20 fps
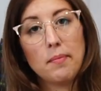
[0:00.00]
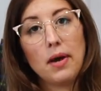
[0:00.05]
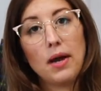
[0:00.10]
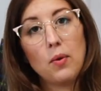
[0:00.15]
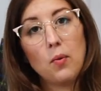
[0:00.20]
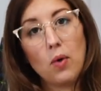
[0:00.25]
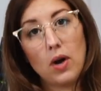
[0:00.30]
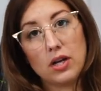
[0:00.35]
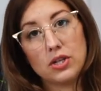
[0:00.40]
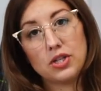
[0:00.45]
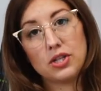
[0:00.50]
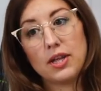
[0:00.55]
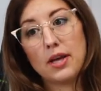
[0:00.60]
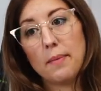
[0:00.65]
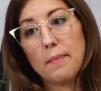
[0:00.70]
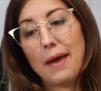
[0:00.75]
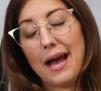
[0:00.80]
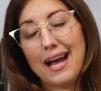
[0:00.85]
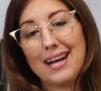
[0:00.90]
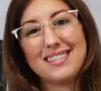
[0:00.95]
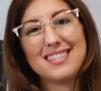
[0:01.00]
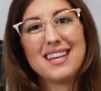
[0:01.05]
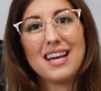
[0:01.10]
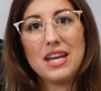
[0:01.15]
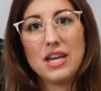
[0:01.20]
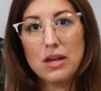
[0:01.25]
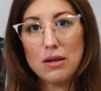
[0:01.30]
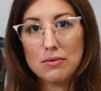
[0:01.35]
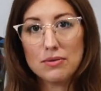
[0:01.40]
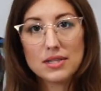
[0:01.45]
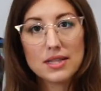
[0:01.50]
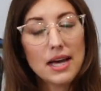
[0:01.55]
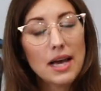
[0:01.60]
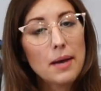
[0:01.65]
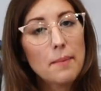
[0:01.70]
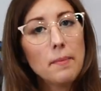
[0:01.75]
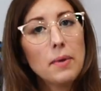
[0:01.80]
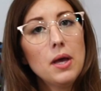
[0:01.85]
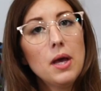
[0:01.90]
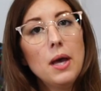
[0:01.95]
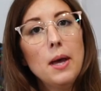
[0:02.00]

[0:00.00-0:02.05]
I wash them as I use them,